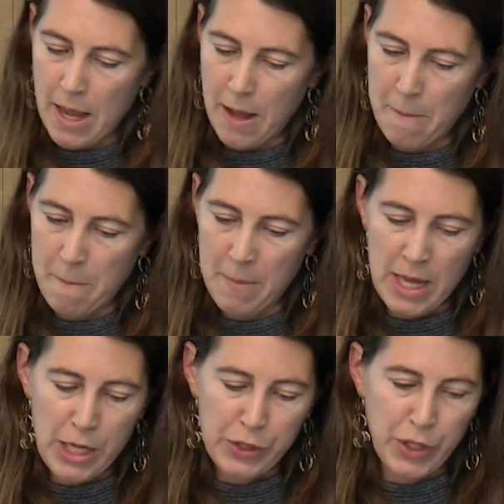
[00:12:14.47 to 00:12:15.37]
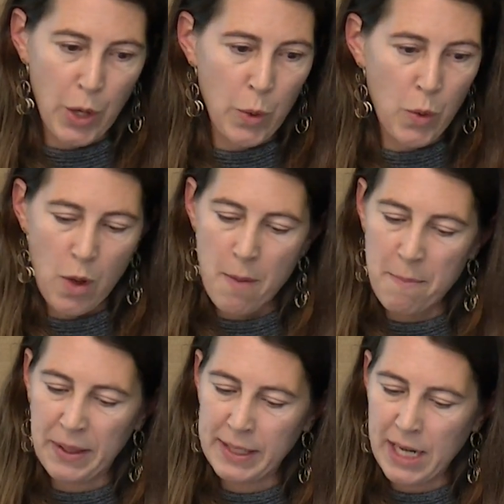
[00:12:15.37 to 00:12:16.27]
Um, so
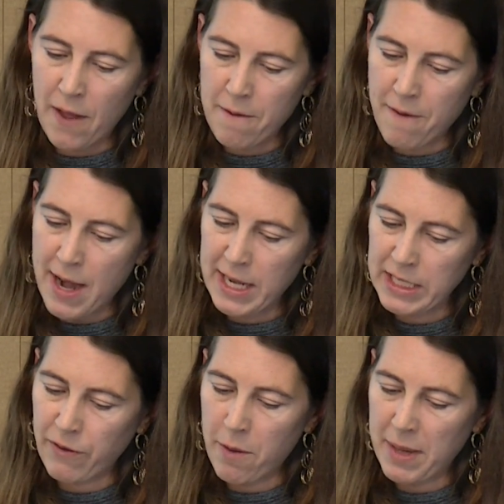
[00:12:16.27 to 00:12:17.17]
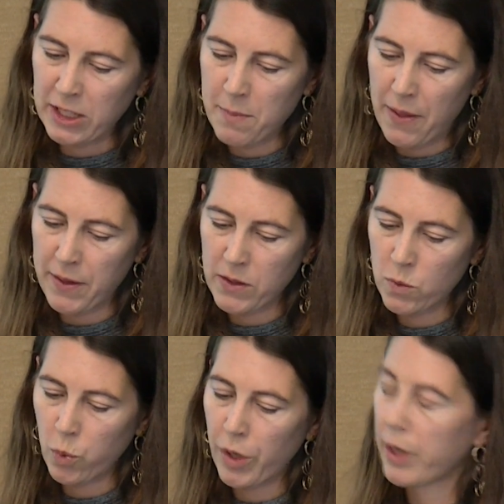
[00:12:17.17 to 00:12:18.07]
building on the findings of our mixed
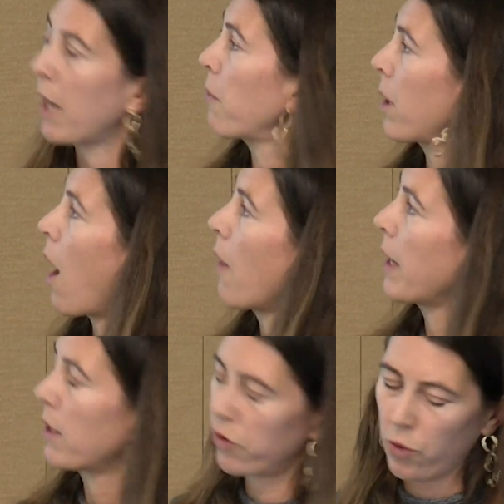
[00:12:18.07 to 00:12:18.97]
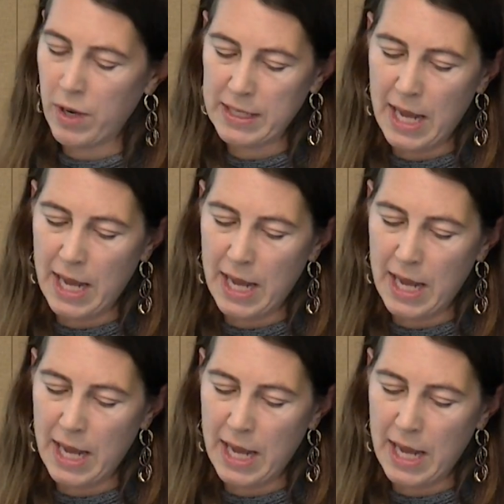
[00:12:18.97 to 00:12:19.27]
methods work and recalling stories